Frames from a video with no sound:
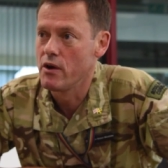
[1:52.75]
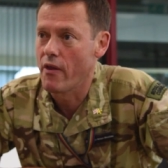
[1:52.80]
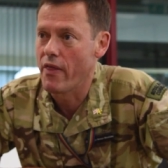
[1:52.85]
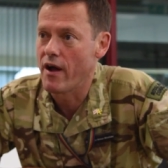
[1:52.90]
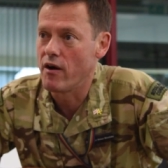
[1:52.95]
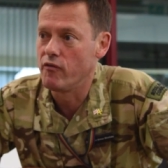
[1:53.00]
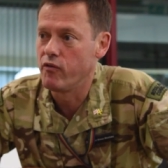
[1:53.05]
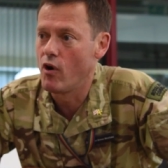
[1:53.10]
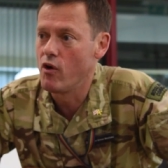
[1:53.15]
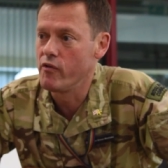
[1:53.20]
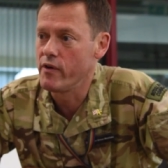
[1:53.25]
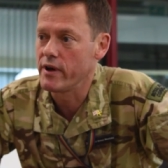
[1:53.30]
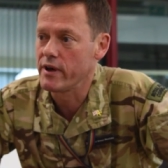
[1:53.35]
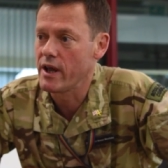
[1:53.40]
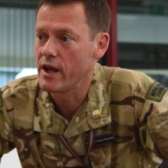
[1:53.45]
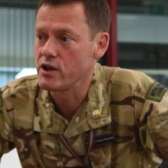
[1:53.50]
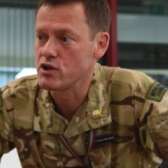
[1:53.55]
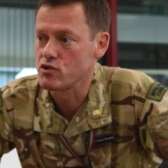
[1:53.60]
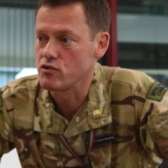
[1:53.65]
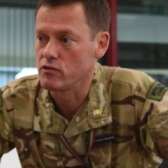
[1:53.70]
that evolving
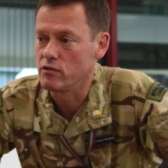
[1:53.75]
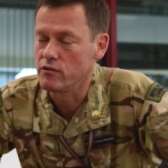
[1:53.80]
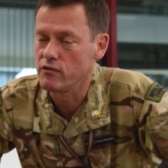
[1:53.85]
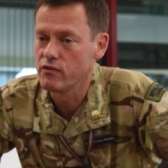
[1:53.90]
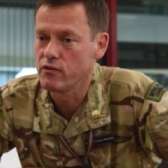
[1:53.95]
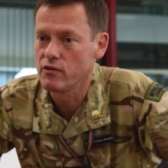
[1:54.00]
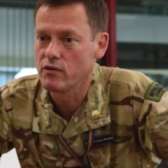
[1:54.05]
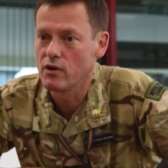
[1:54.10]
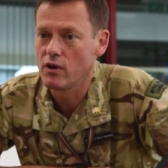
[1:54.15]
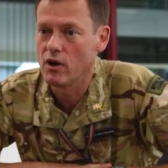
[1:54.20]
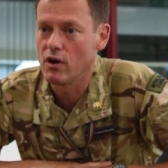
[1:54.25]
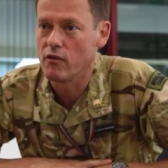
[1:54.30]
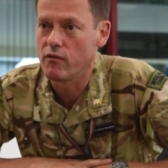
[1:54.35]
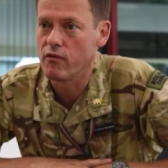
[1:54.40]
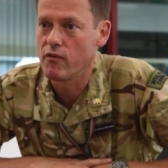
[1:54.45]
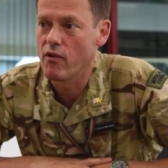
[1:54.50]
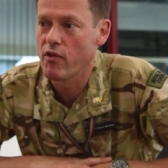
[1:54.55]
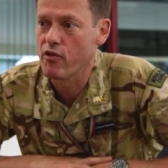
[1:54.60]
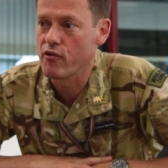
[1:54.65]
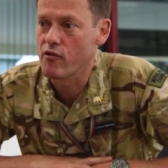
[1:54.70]
nature of, of
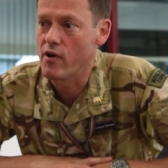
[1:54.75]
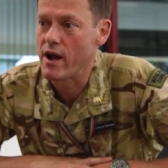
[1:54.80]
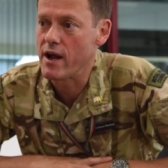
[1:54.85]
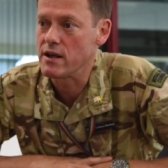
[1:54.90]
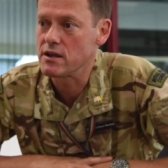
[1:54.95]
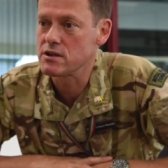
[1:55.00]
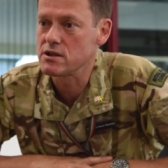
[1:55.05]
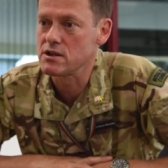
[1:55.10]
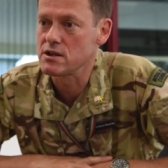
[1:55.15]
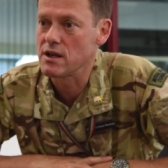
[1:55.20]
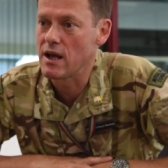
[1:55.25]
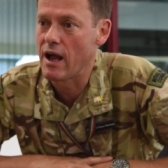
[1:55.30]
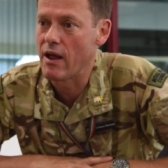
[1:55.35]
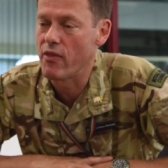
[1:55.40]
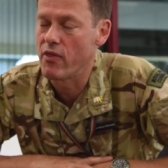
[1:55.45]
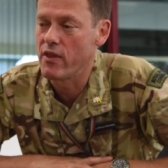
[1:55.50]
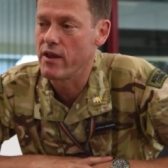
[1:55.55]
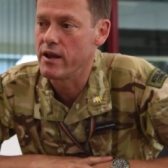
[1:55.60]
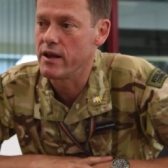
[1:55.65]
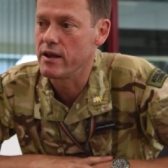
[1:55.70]
threats
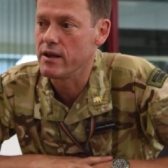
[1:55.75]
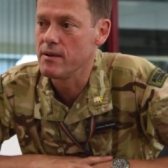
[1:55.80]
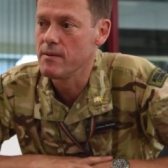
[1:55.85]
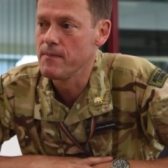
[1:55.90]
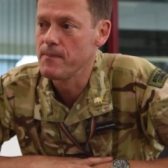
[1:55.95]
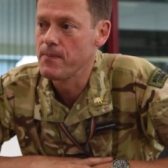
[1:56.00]
and the